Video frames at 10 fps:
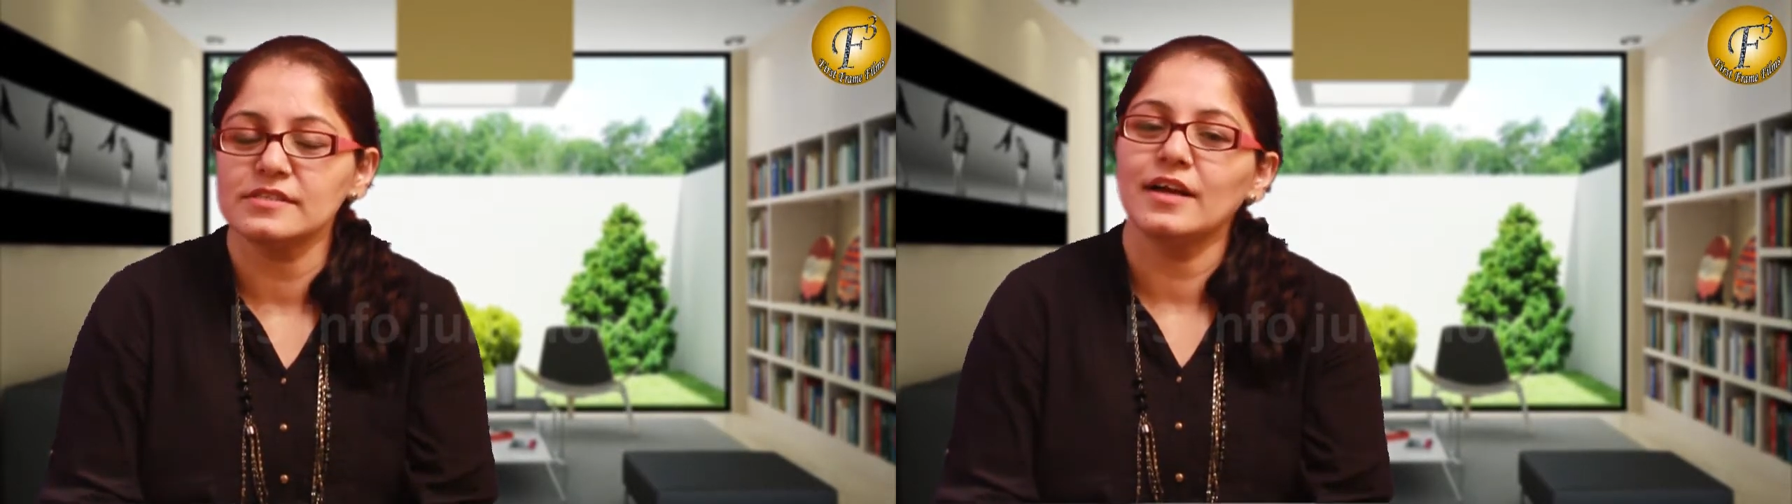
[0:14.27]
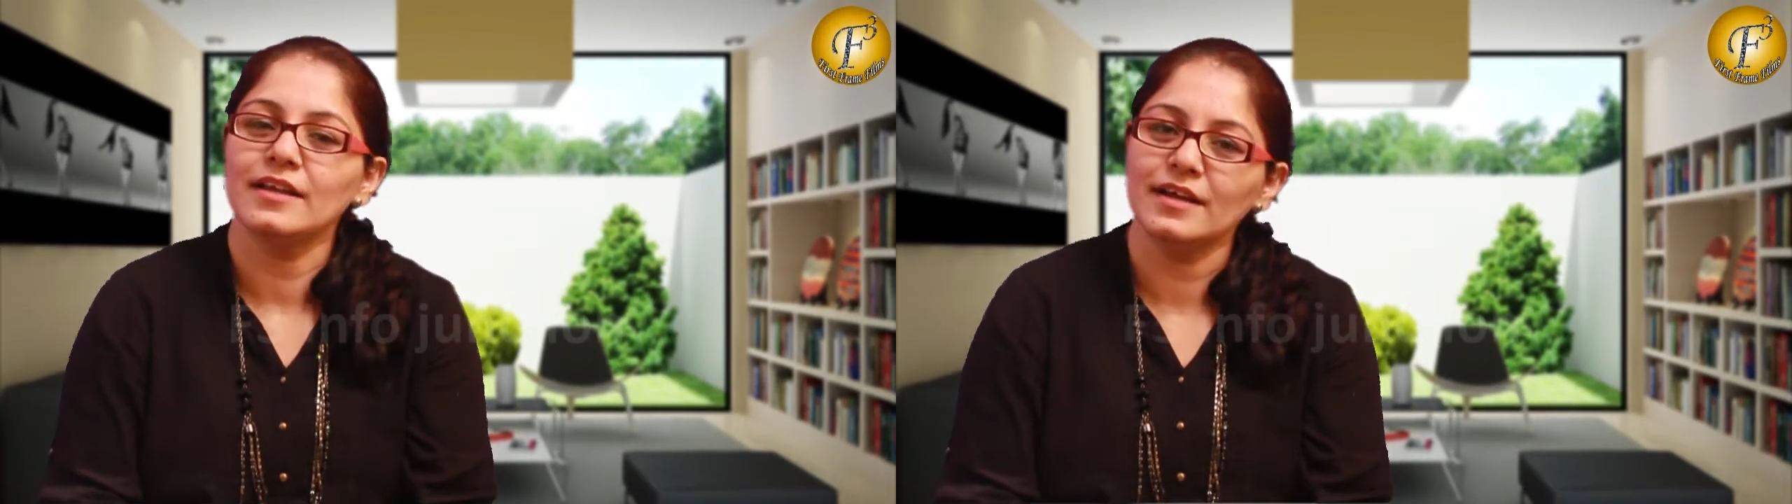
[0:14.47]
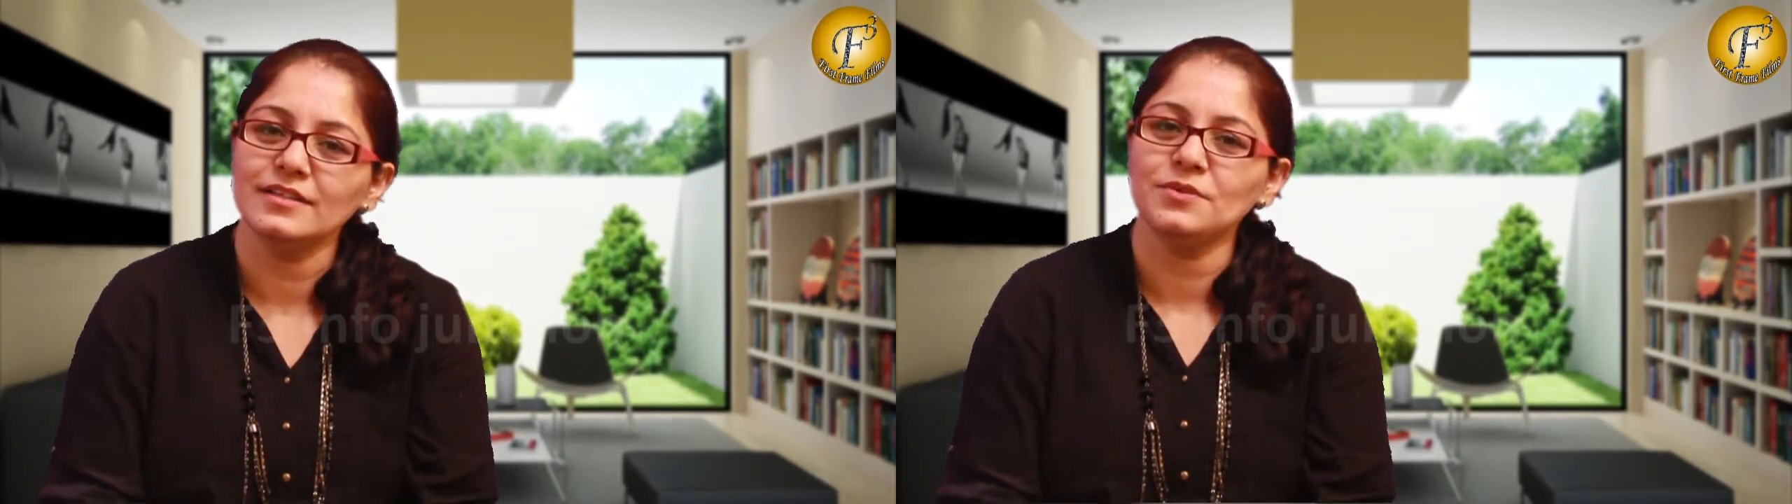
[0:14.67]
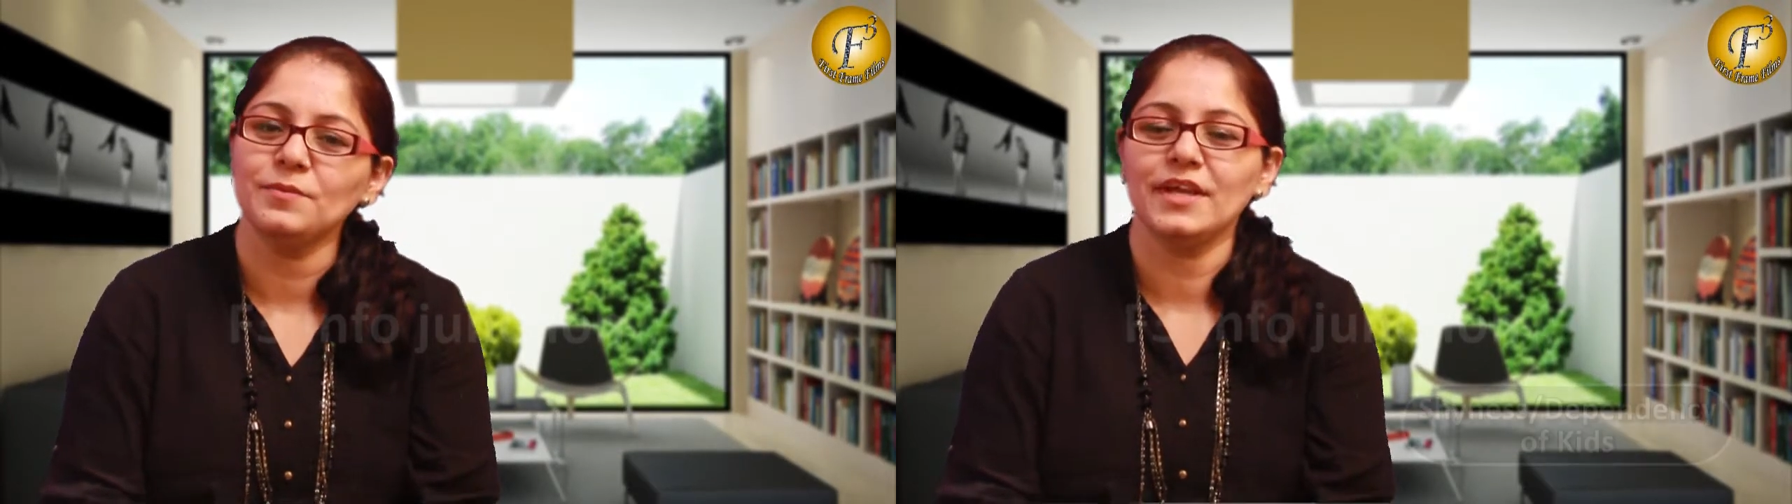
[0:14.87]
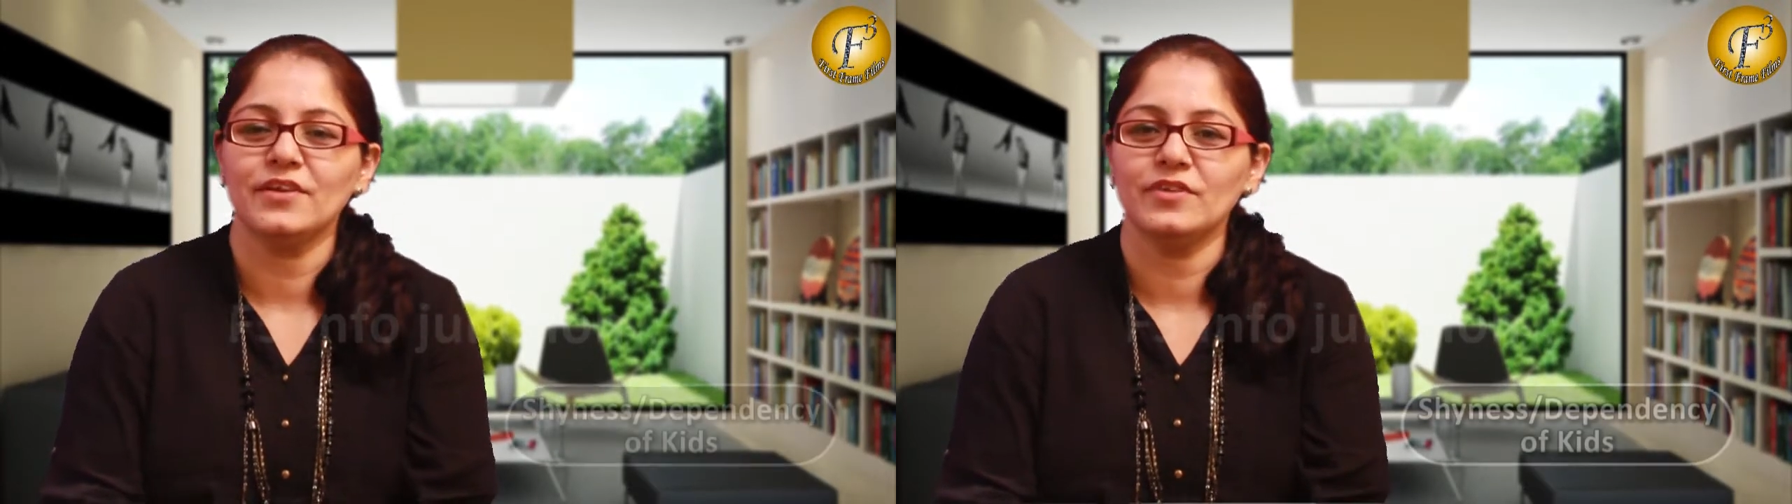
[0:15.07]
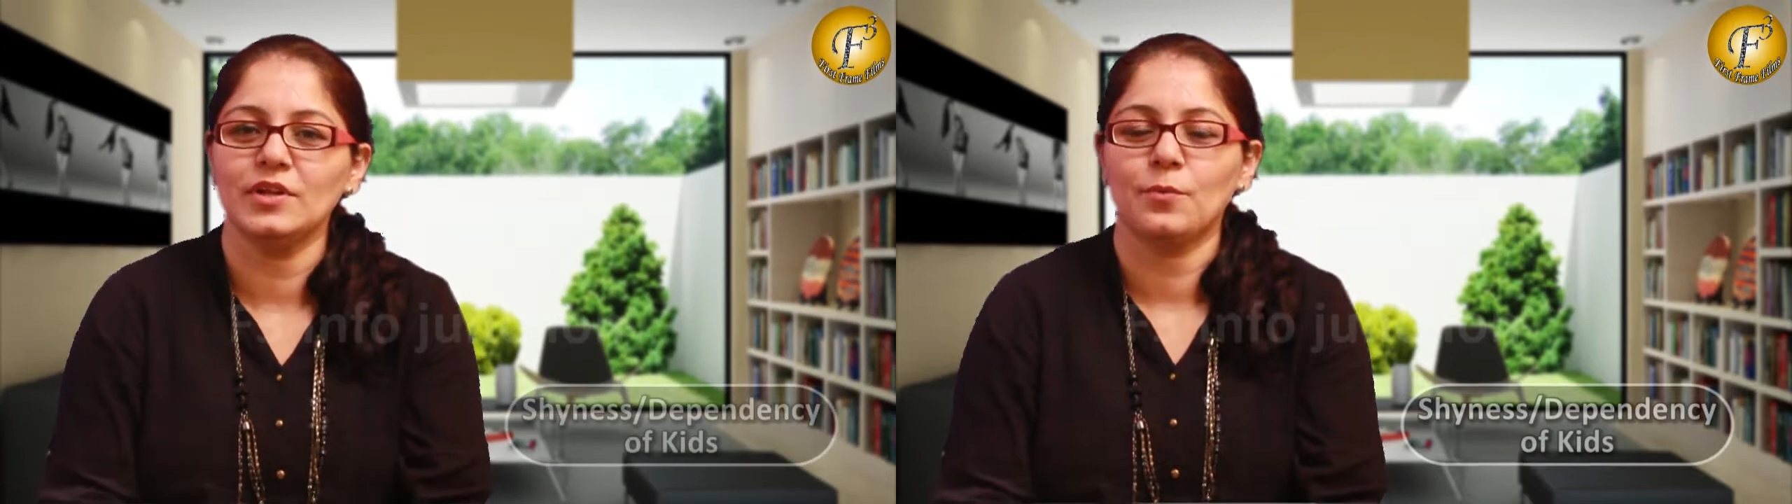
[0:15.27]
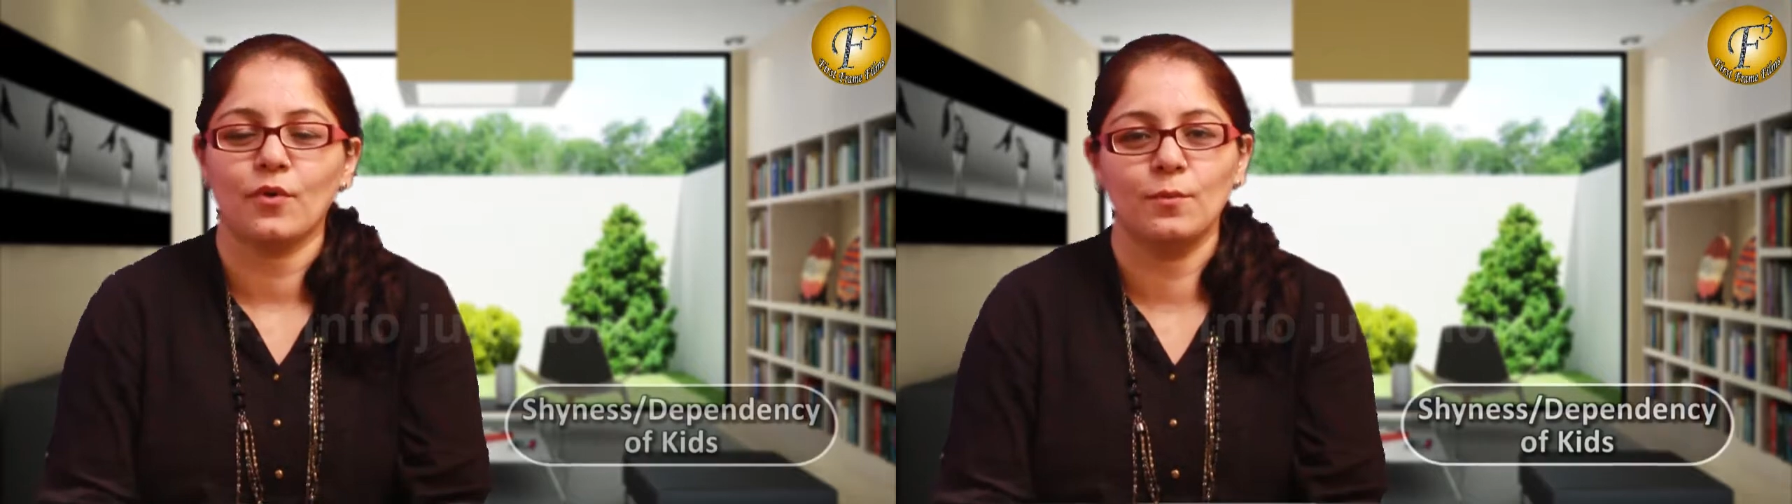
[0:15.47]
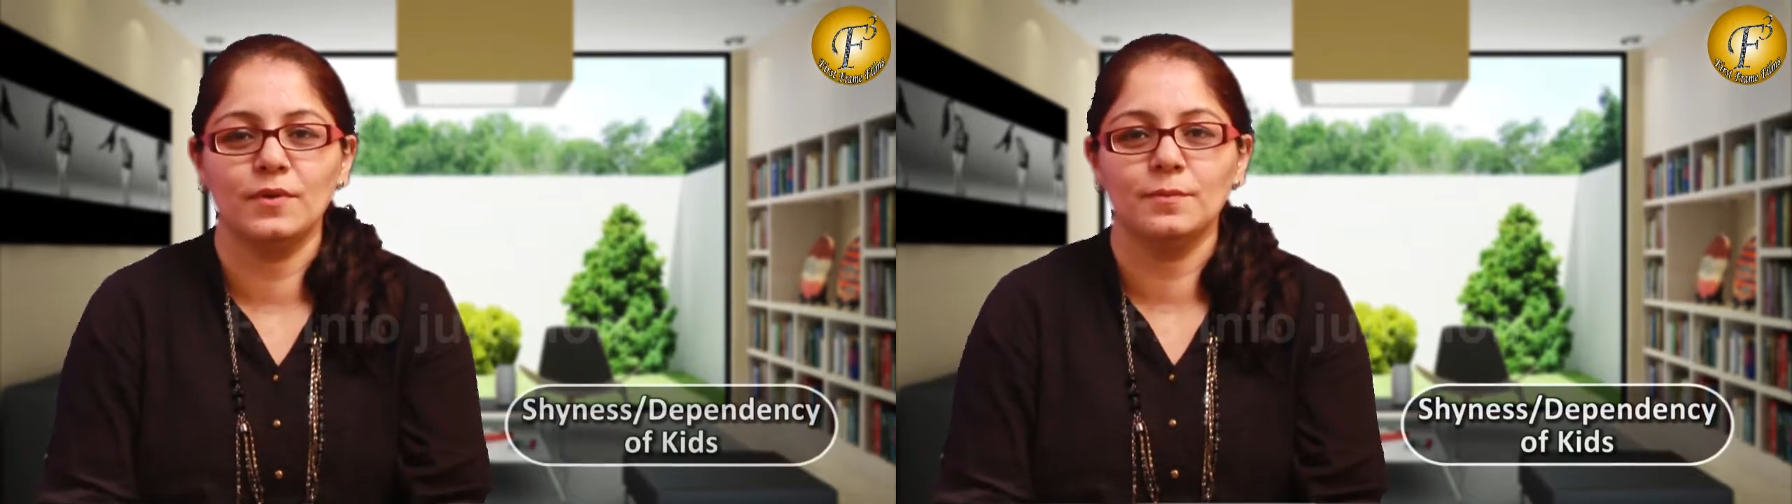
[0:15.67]
another behavioral
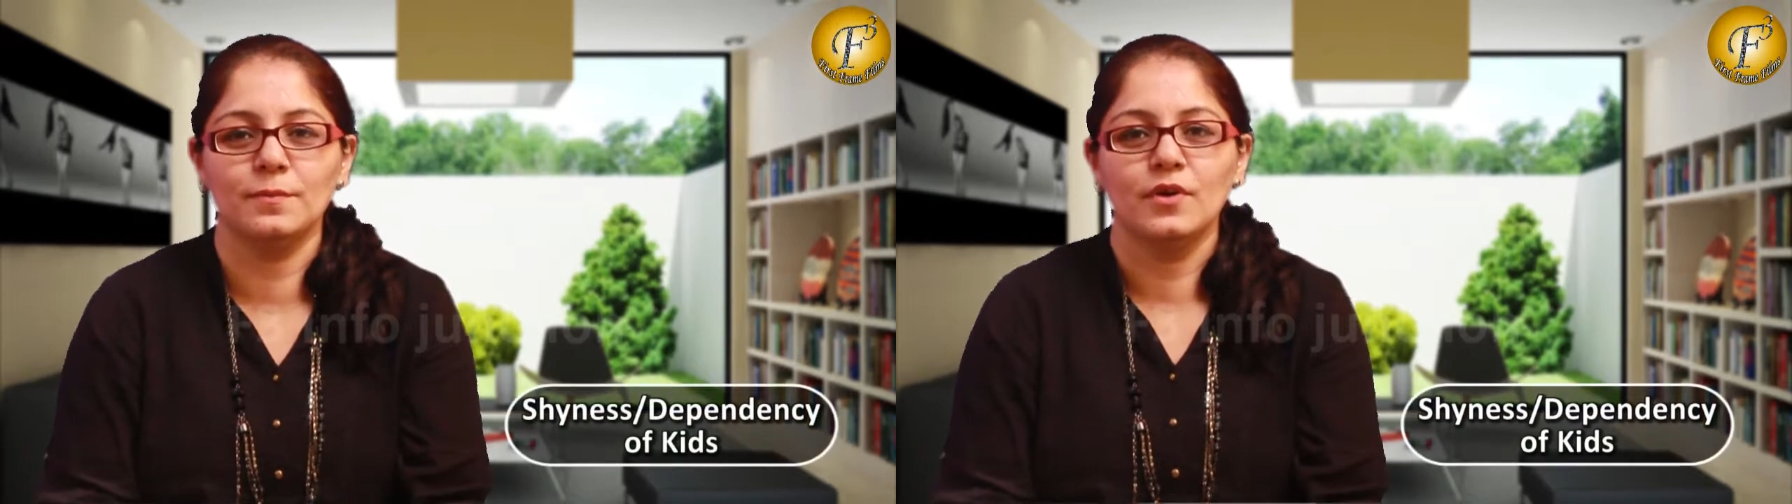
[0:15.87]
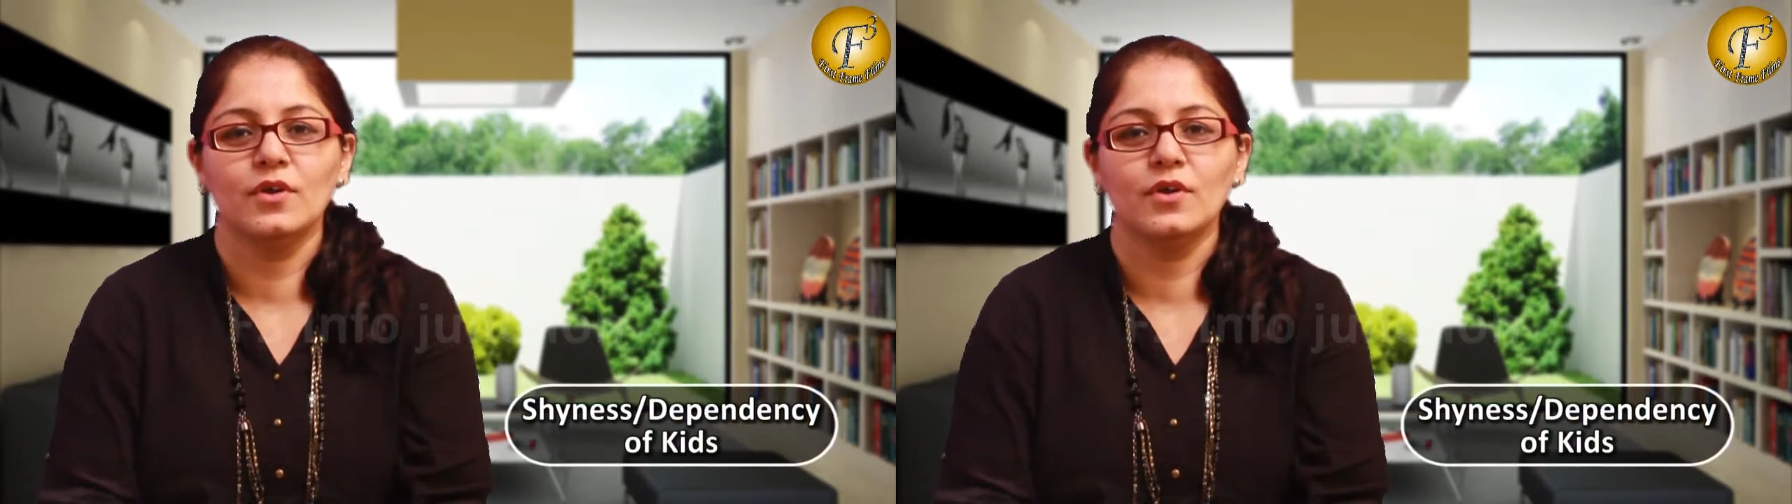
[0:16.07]
problem